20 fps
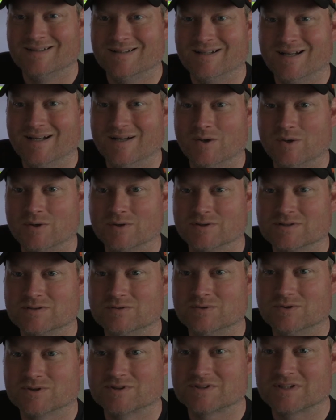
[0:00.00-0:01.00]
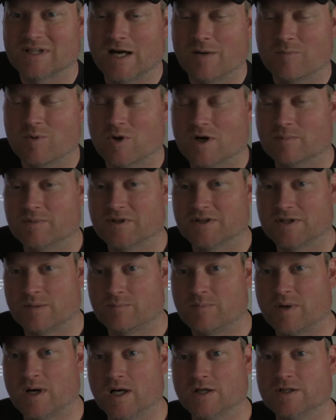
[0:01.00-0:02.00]
an old school cyborg, but they're
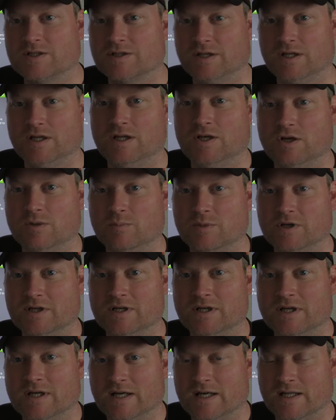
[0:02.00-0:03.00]
partially human,